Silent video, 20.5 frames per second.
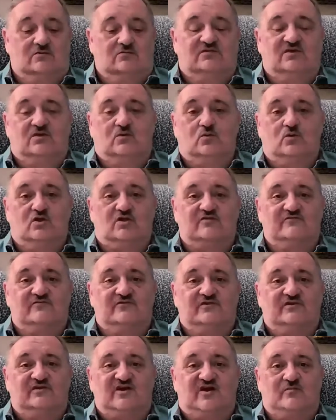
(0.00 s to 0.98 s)
They're working
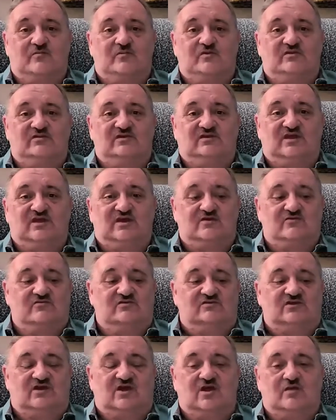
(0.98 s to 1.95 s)
for the government, they get in
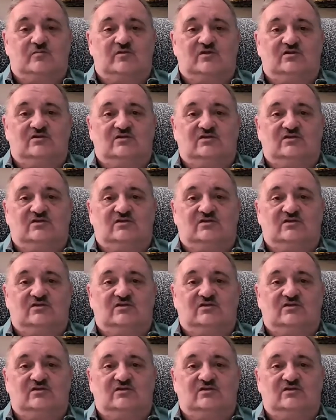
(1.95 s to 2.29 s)
retirement,